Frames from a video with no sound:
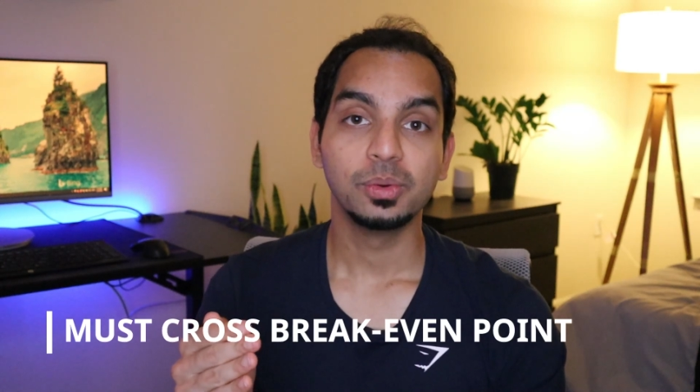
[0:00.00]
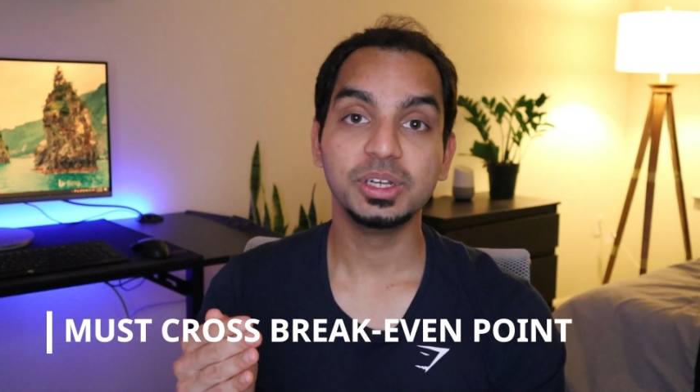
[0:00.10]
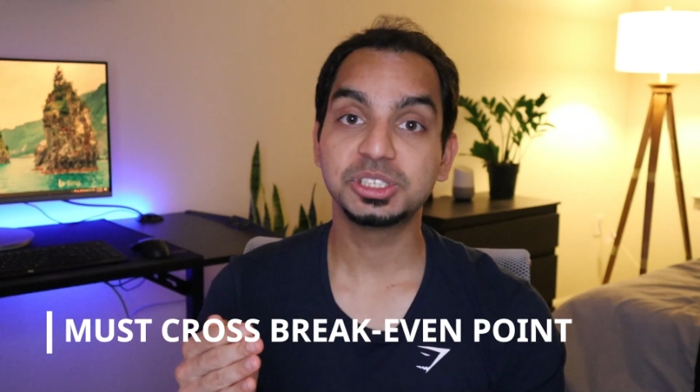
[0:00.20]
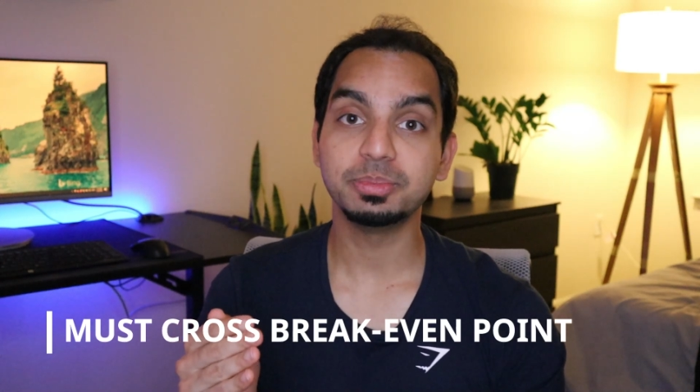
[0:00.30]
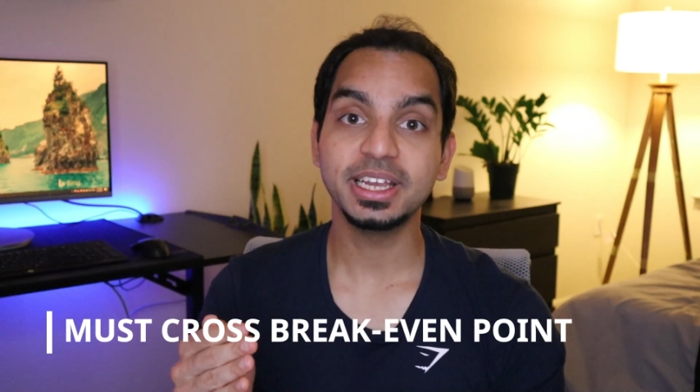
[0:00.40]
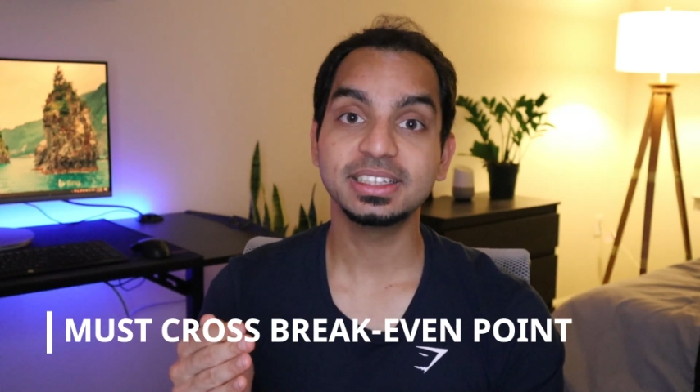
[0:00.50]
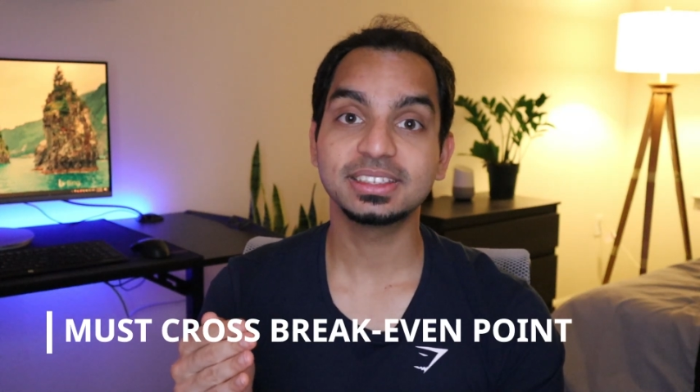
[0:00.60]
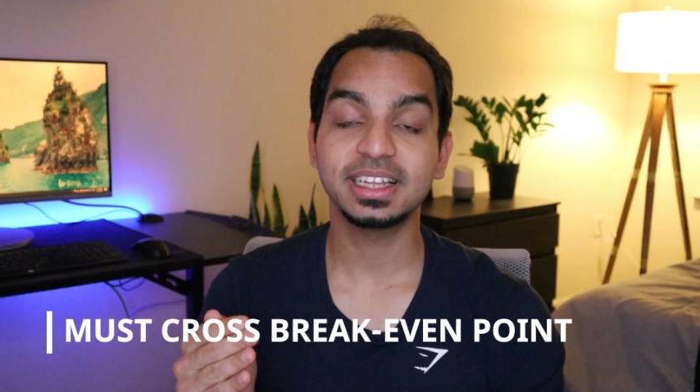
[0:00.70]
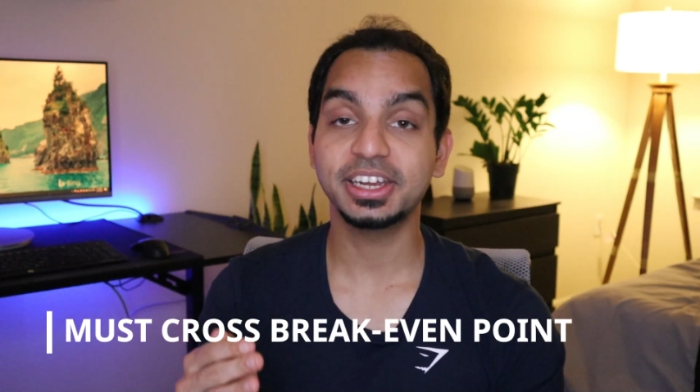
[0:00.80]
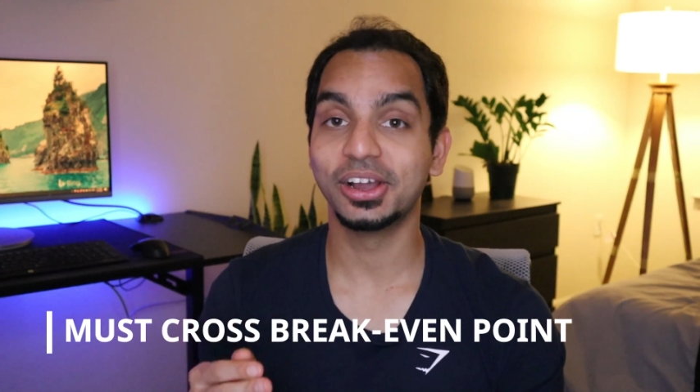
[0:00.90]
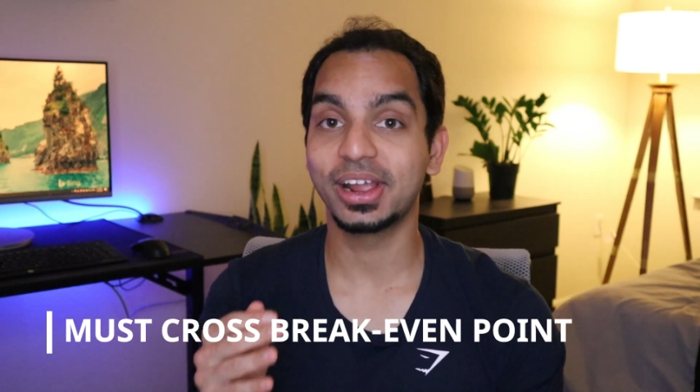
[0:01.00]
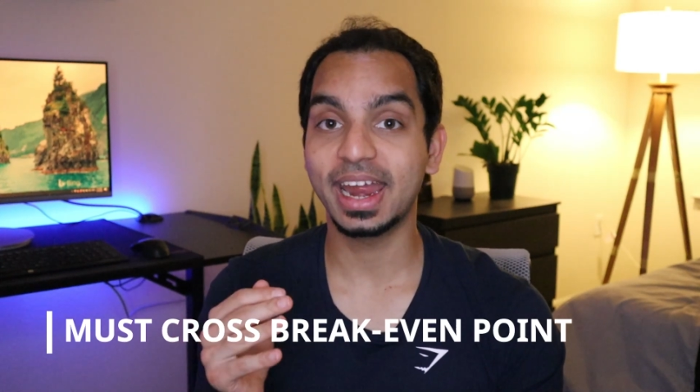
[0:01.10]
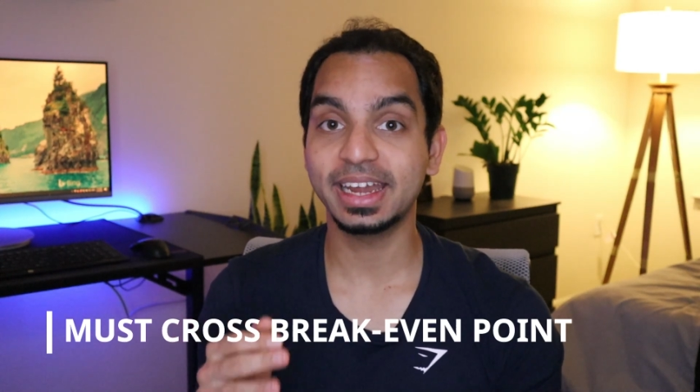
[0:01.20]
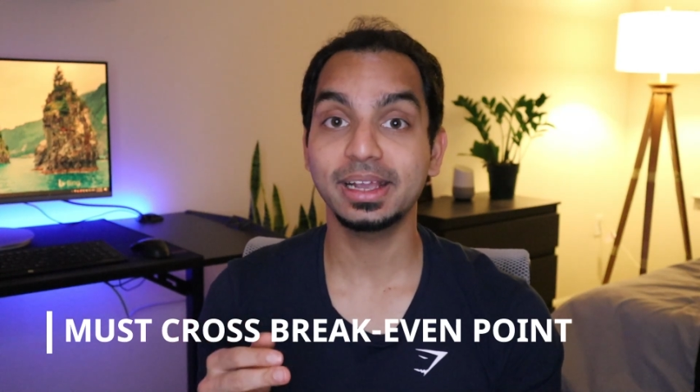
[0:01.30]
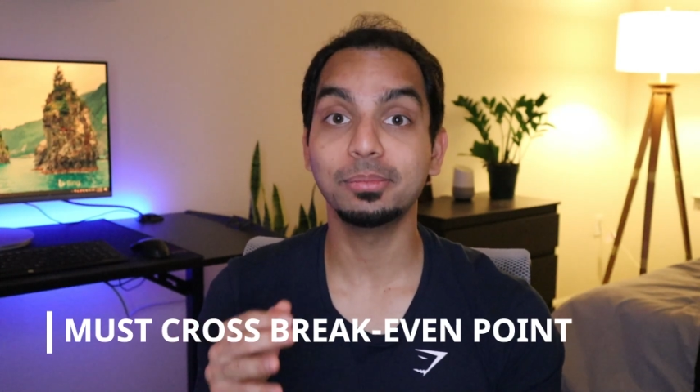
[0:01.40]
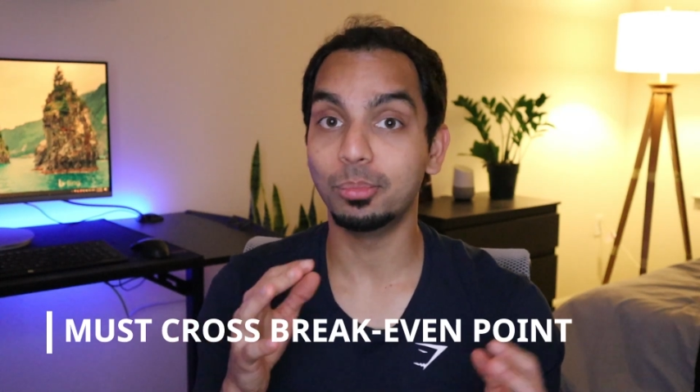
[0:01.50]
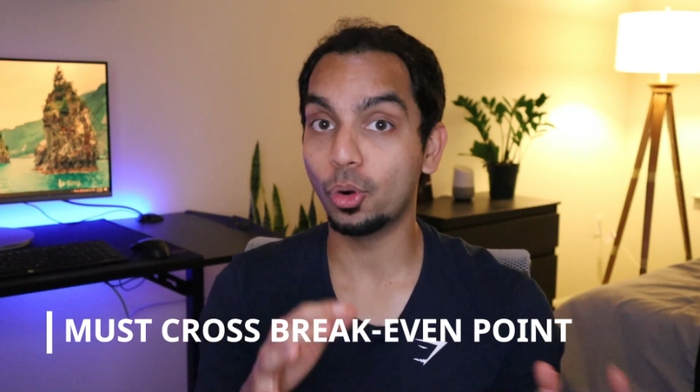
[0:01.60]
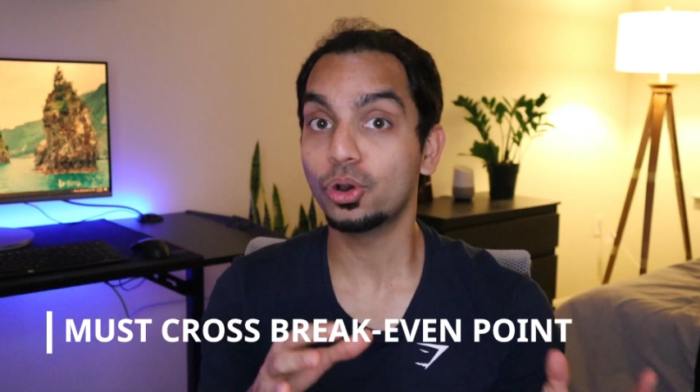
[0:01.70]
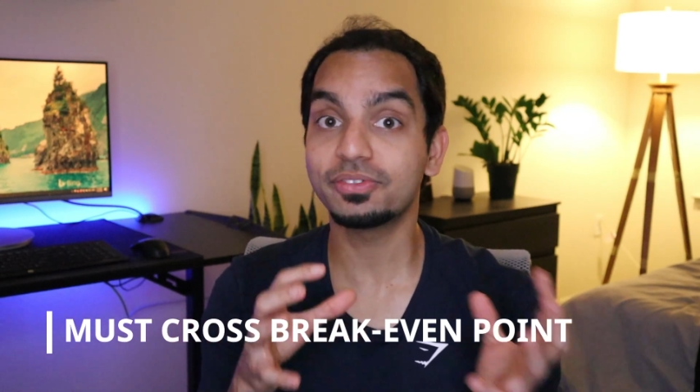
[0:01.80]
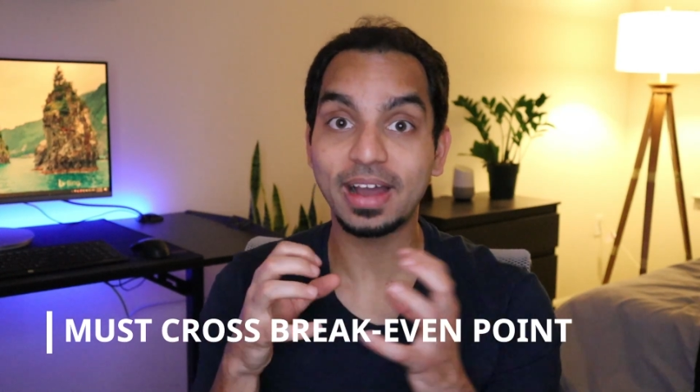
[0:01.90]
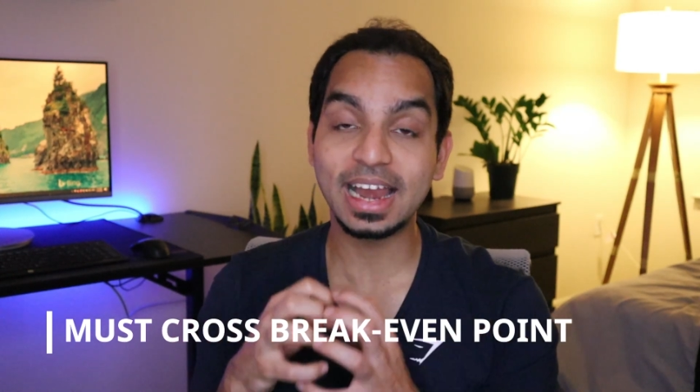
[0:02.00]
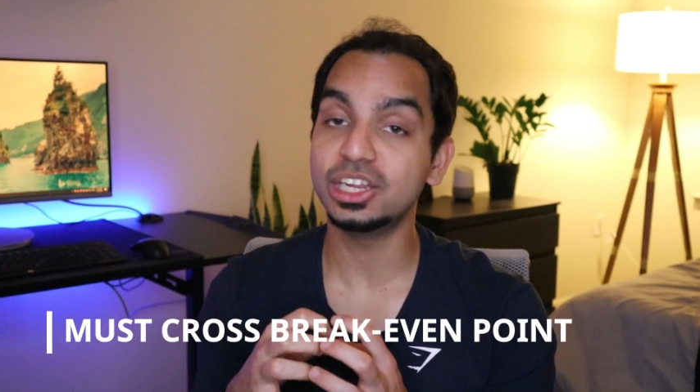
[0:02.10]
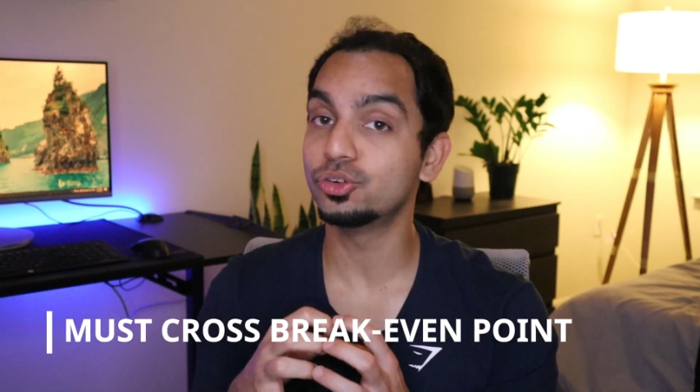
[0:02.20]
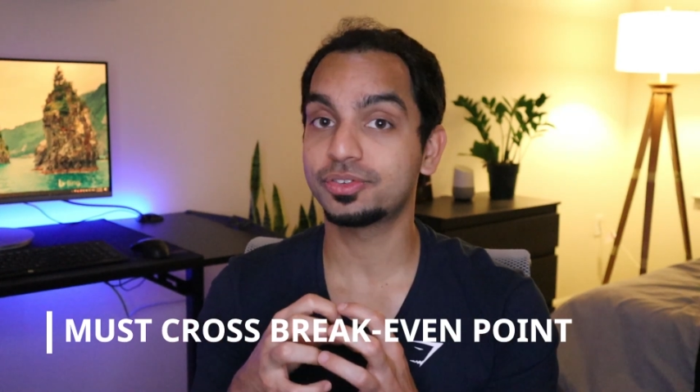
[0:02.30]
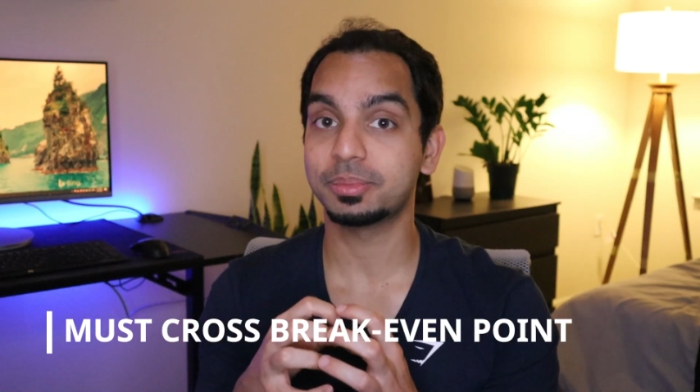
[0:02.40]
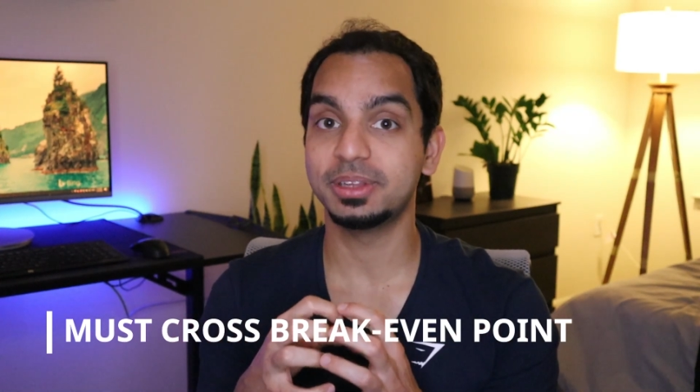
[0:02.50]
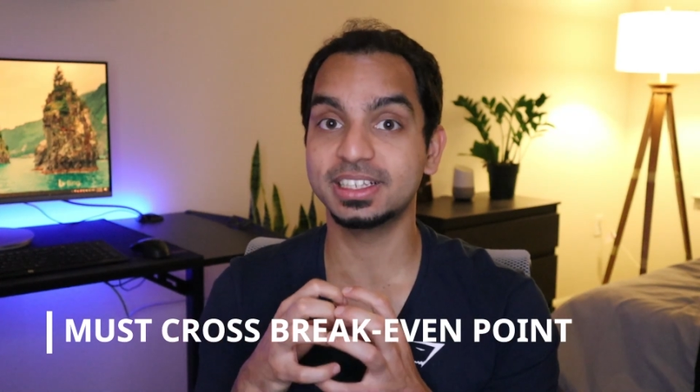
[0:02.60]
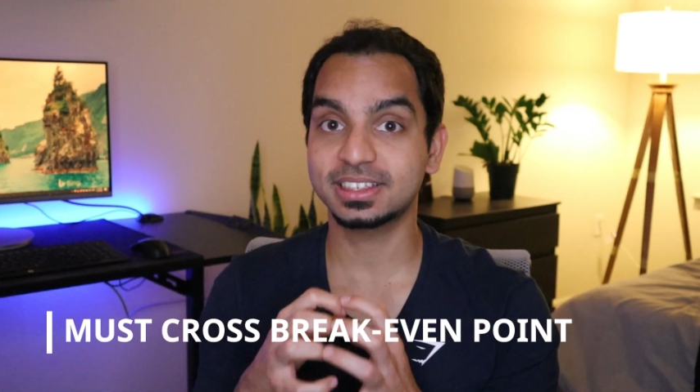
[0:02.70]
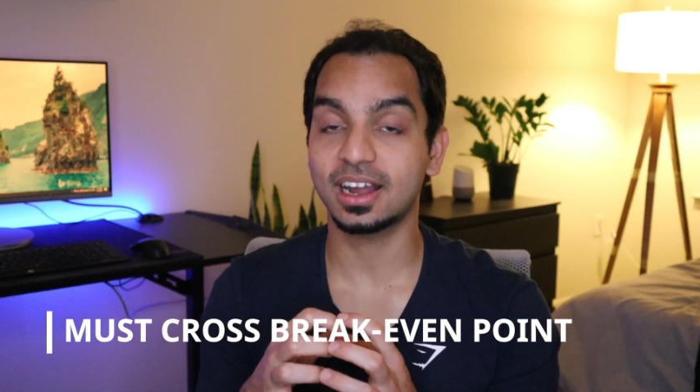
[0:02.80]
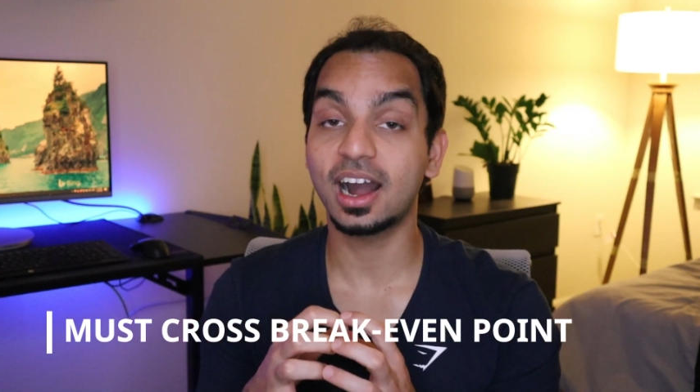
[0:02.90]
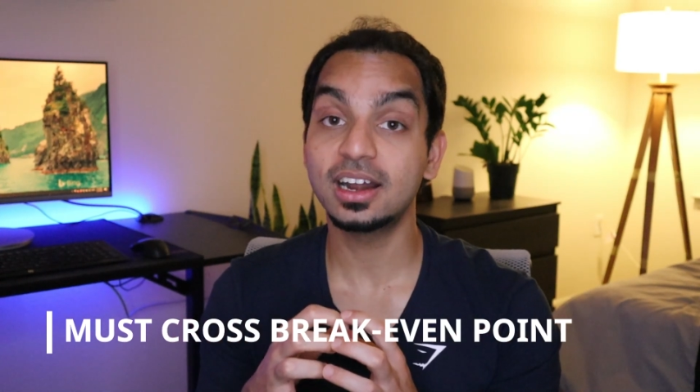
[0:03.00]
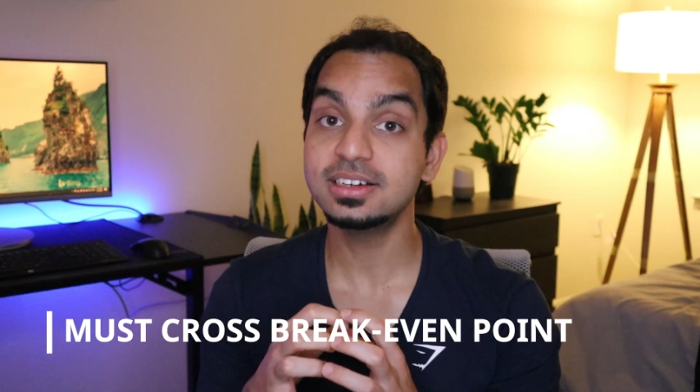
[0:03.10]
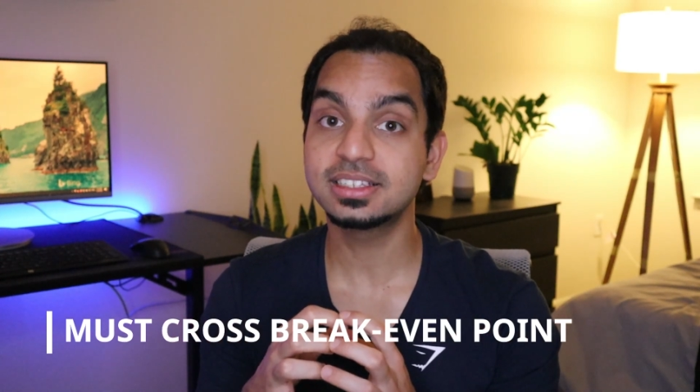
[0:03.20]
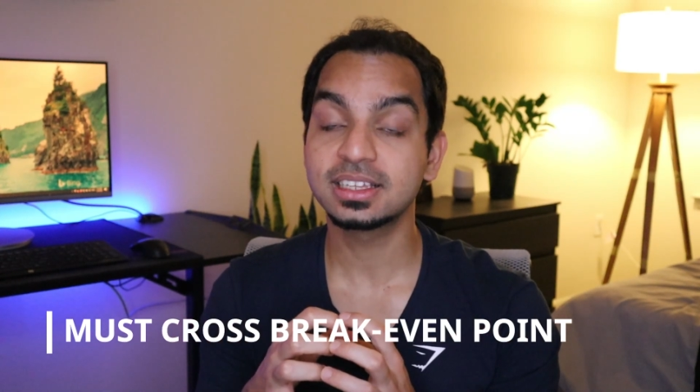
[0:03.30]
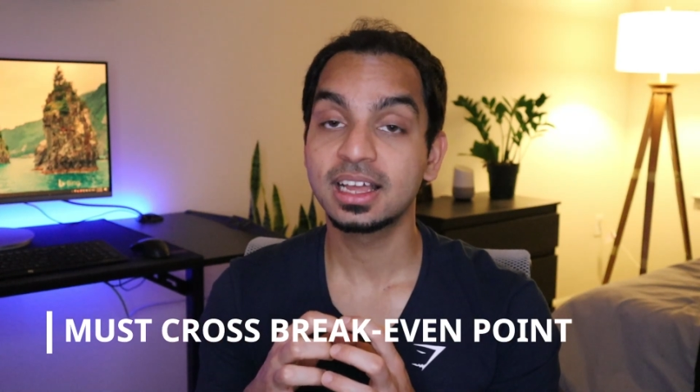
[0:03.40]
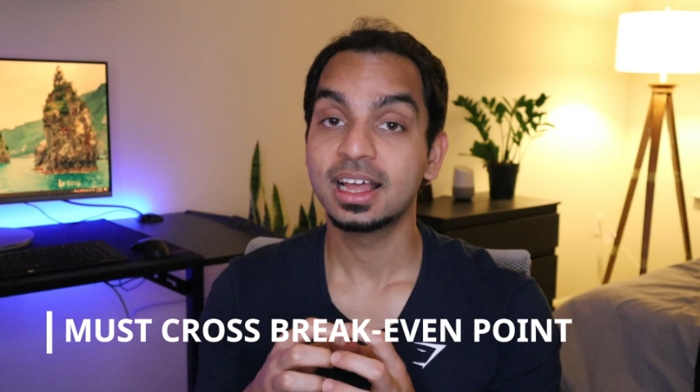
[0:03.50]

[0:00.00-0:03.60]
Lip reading: which means that you're getting more value from these cards